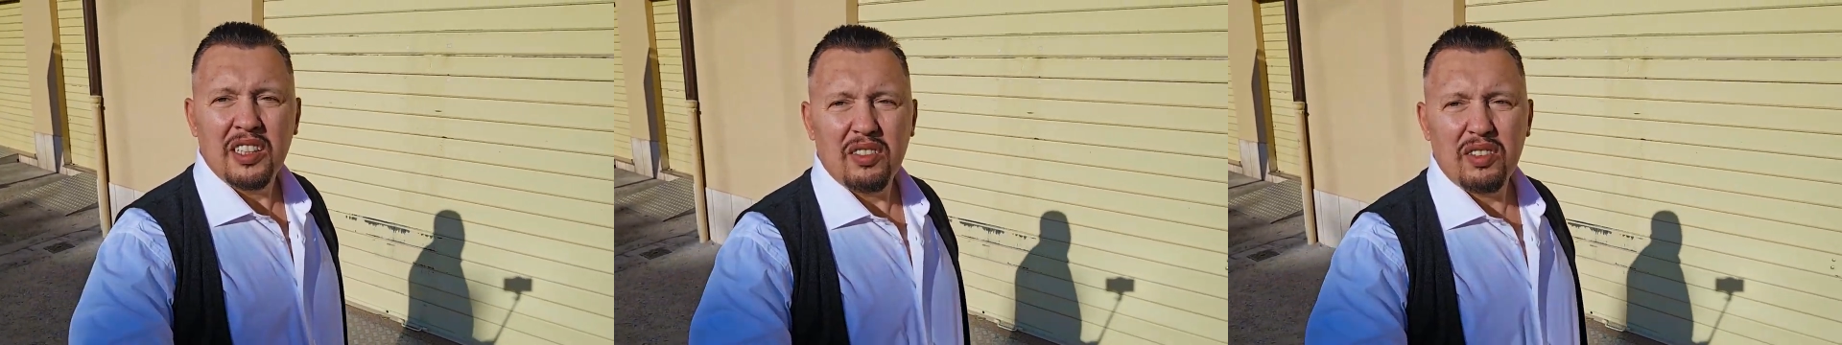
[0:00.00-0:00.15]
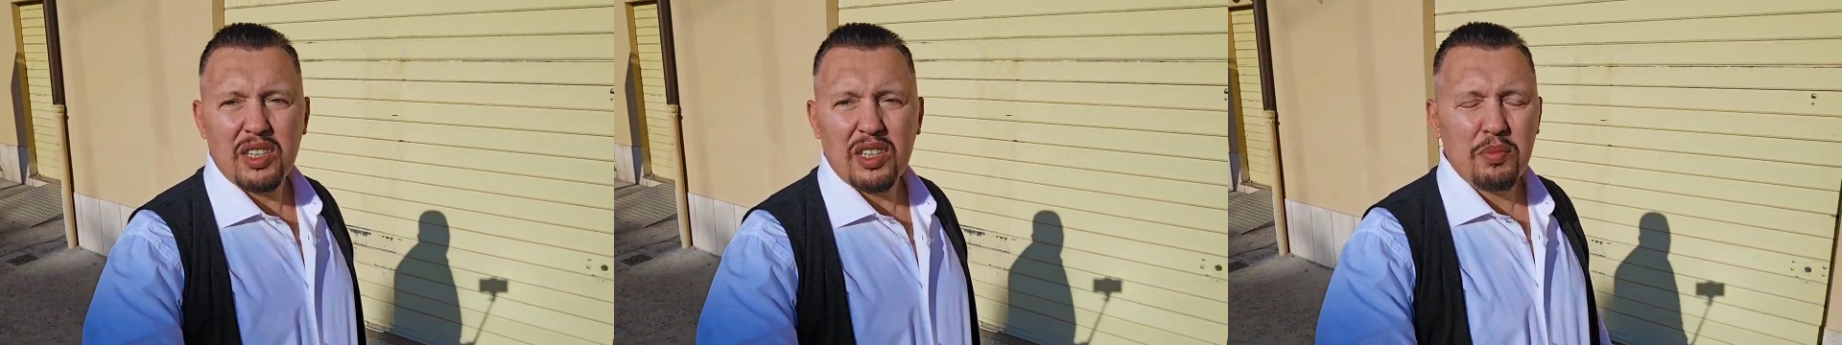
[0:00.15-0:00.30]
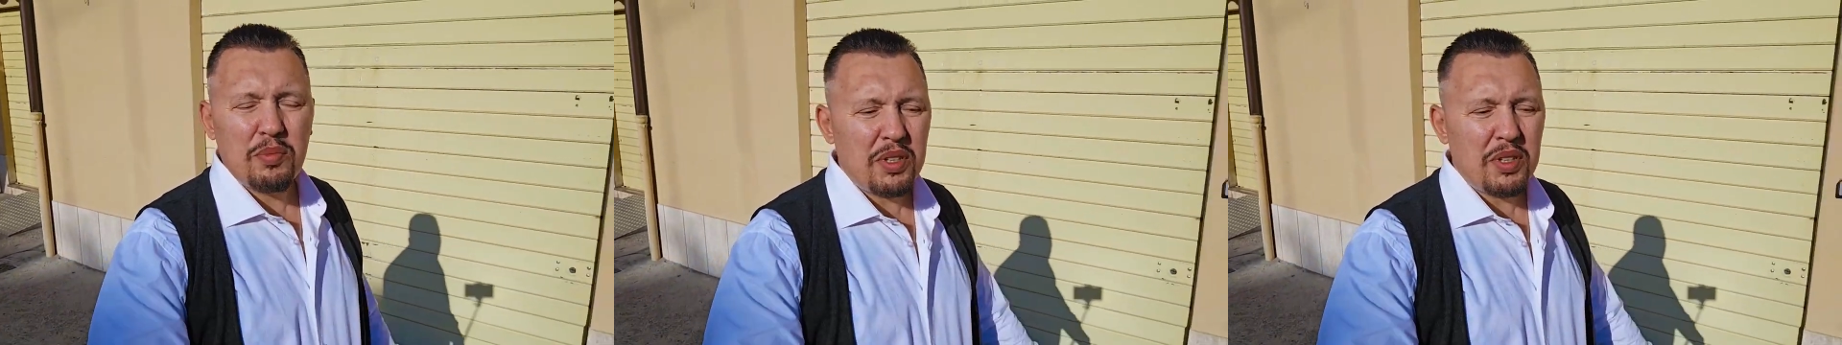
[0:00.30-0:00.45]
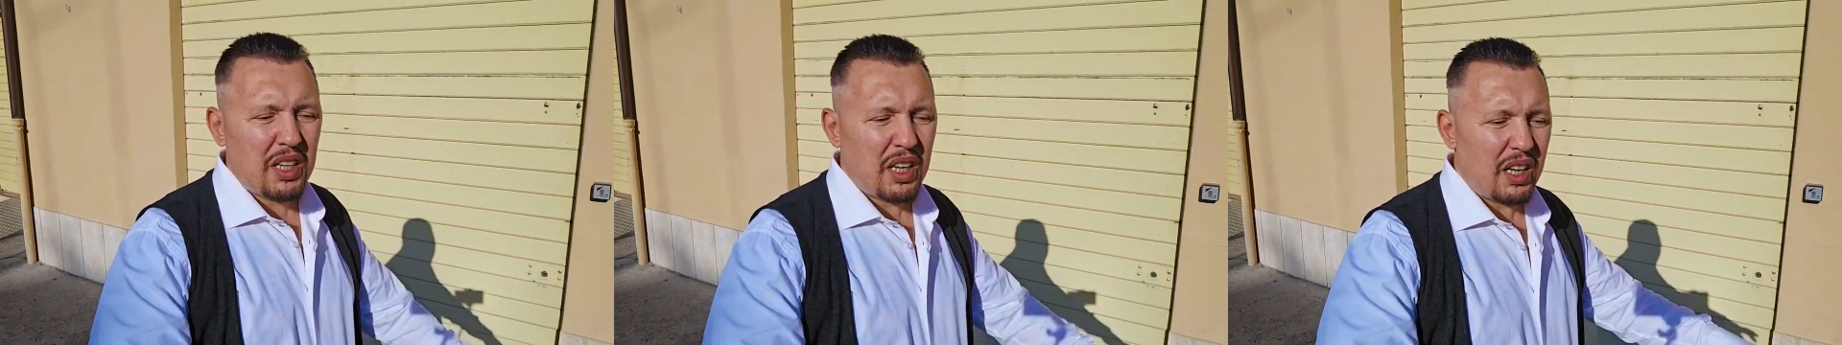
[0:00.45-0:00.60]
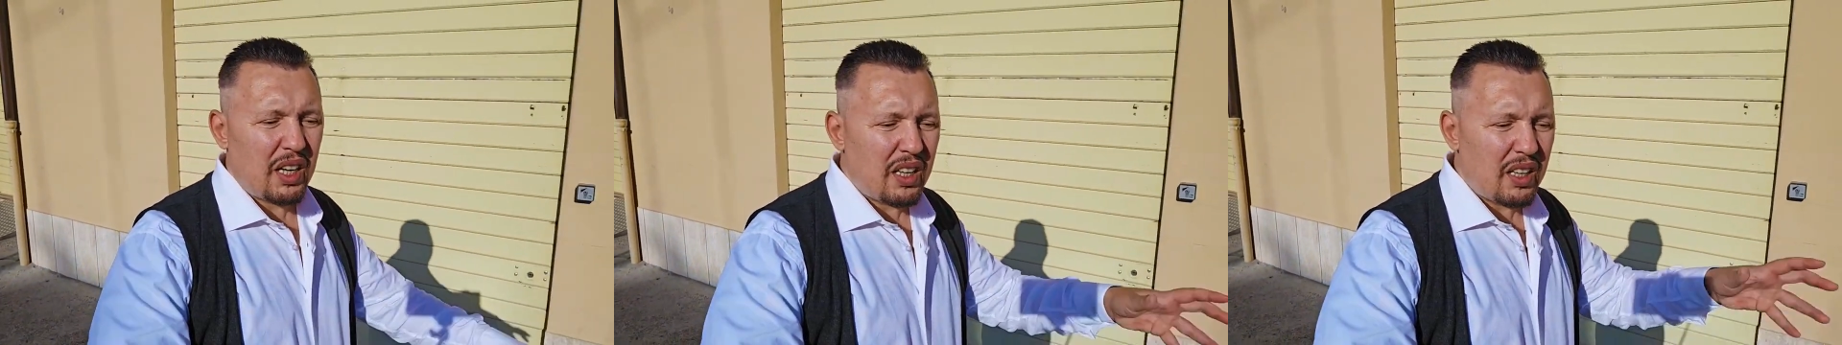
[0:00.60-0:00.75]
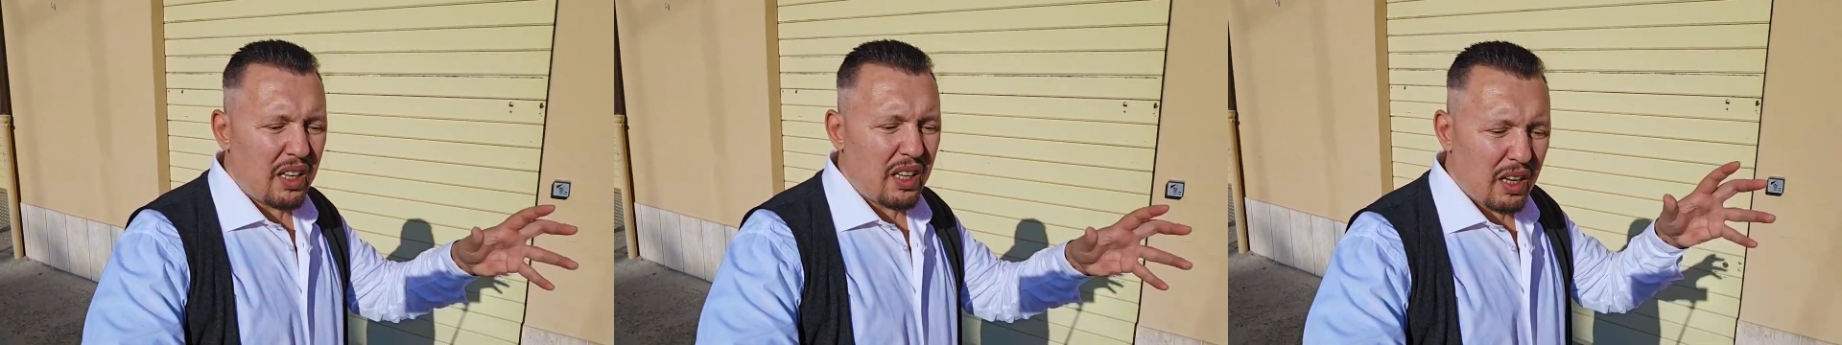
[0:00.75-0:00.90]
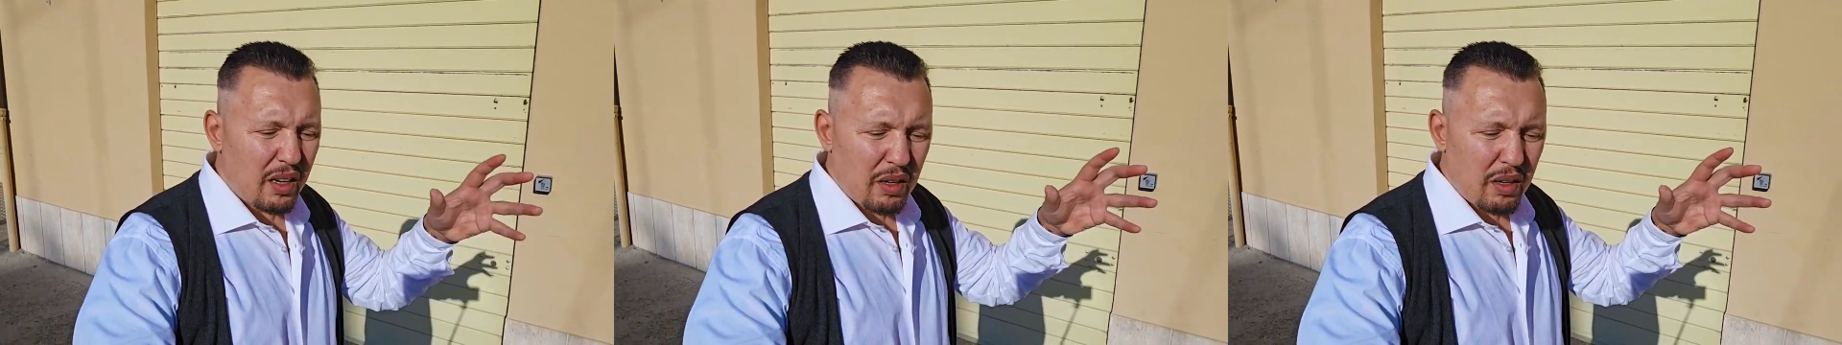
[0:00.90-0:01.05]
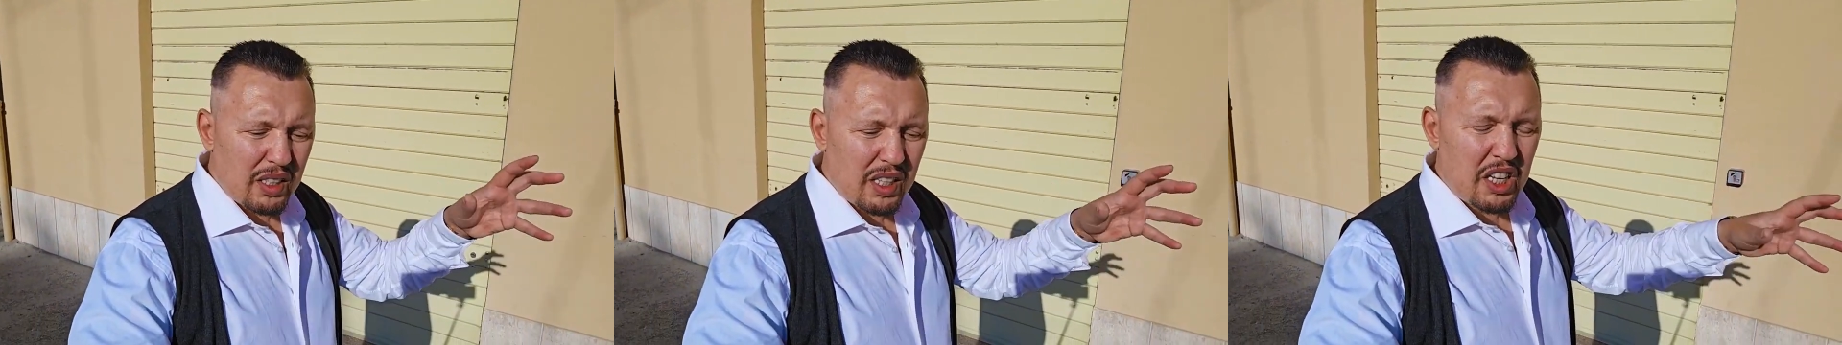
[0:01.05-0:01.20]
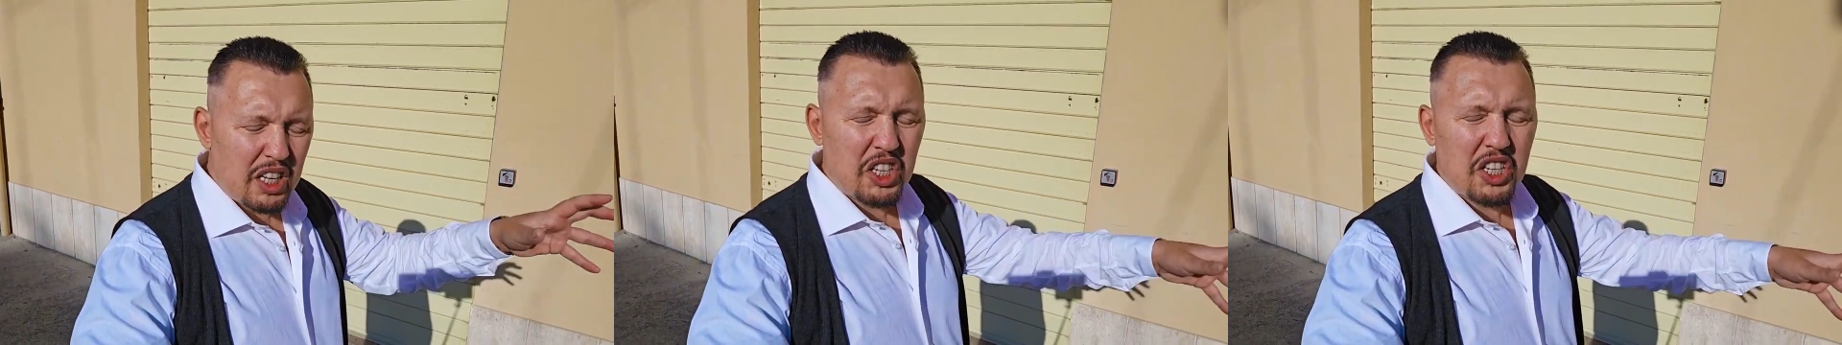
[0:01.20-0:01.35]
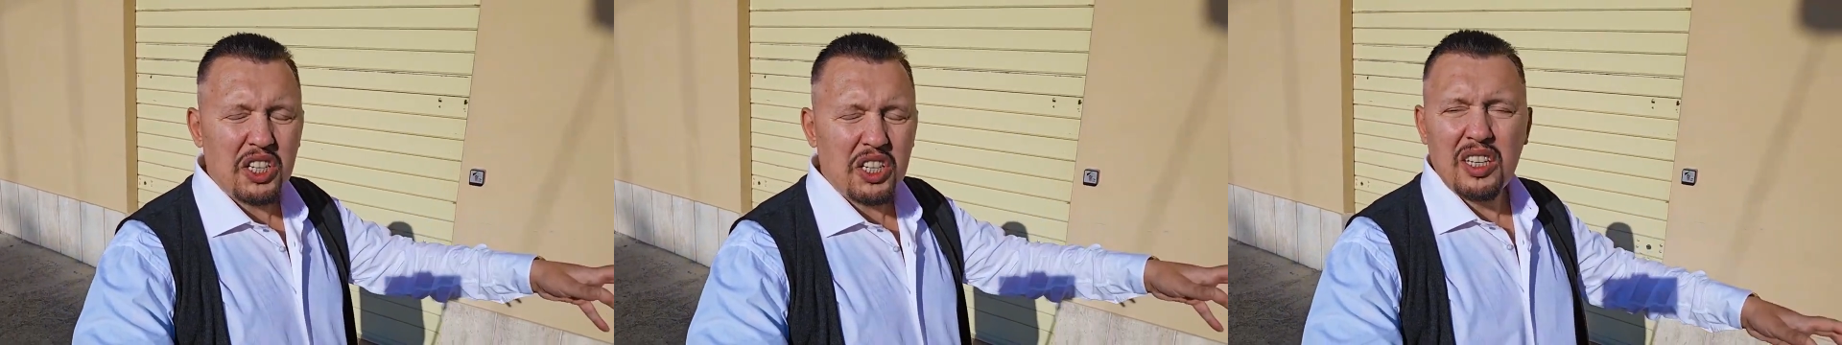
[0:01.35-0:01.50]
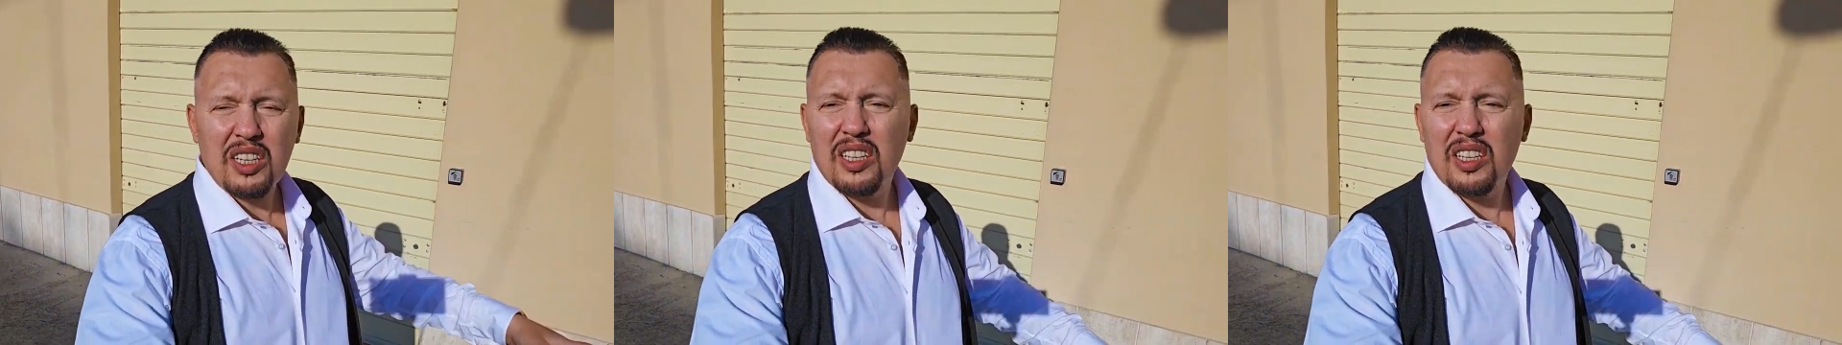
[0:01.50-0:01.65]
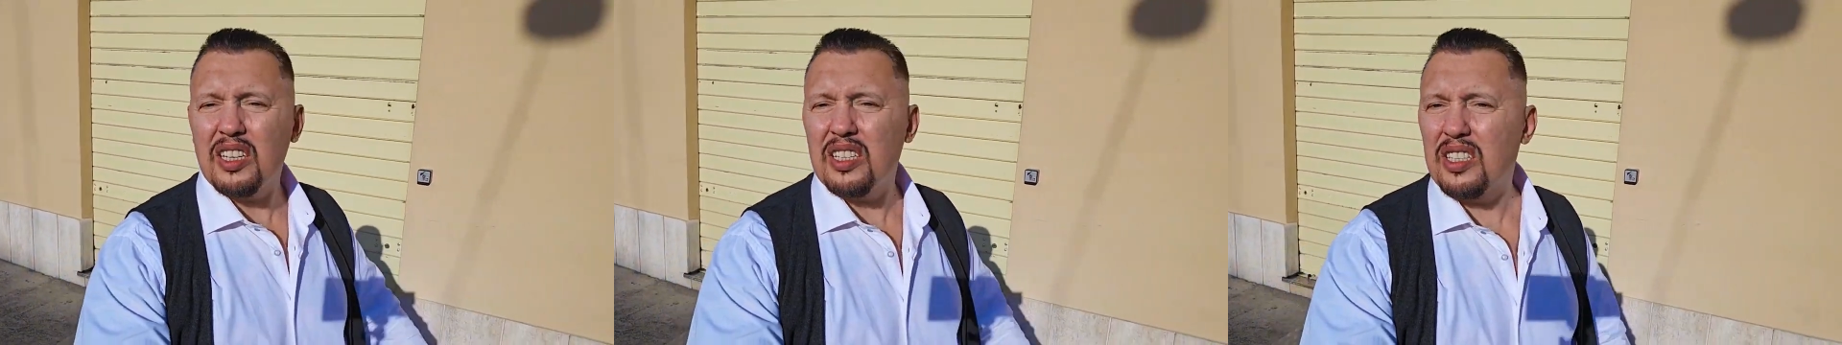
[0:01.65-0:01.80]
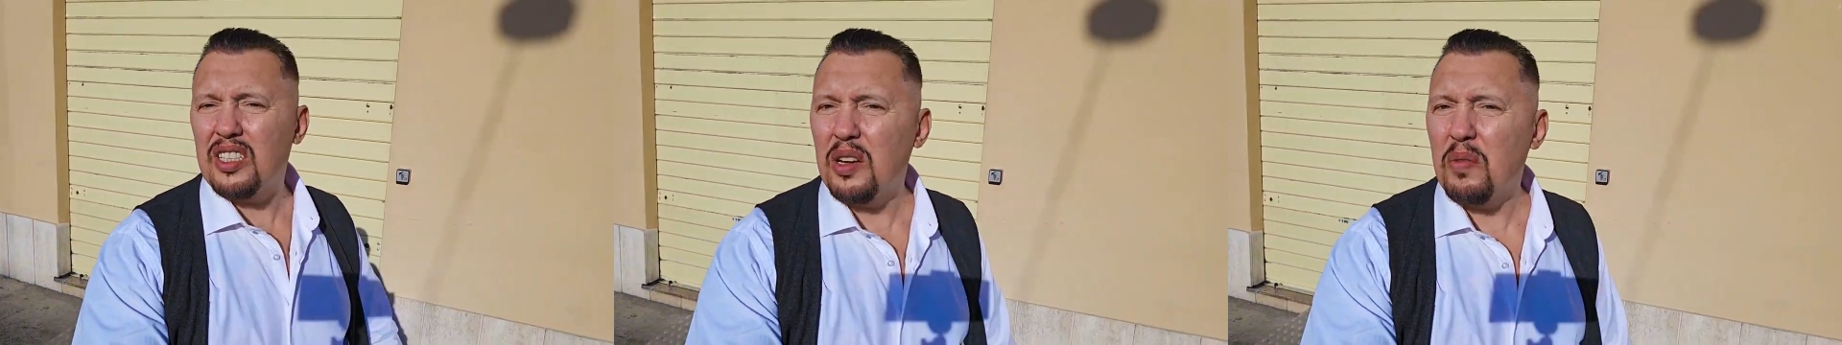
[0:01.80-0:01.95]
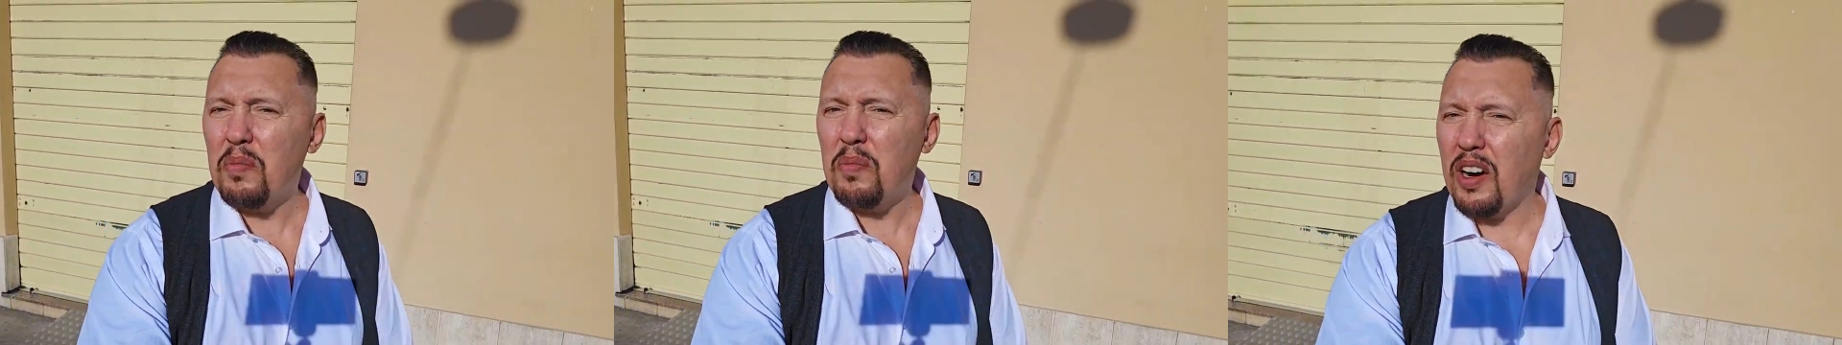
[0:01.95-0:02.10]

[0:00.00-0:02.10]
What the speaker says: Start this communication